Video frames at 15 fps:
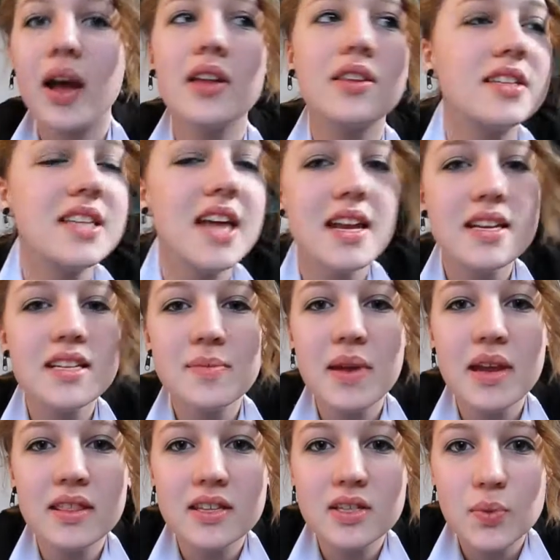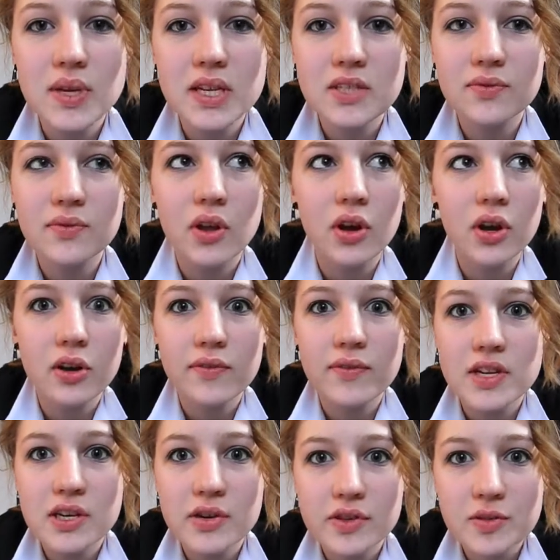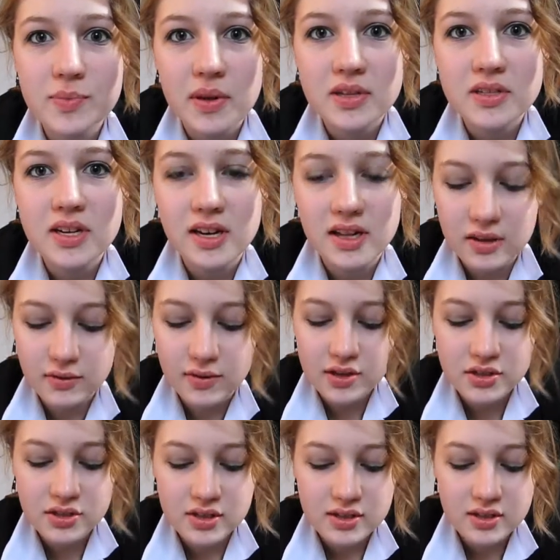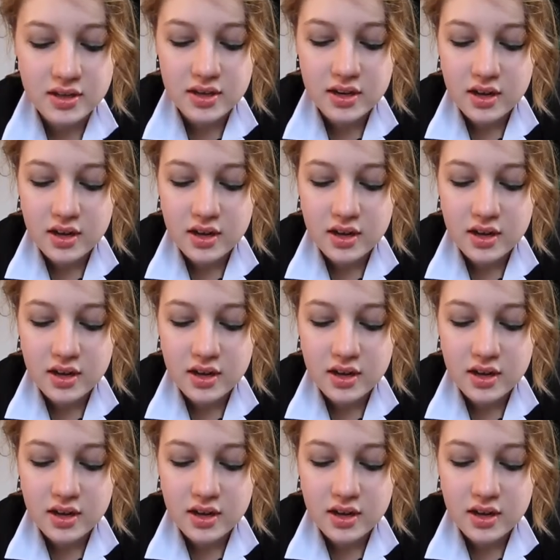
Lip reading: I decided to make this week's vlog a video response to Little Roger's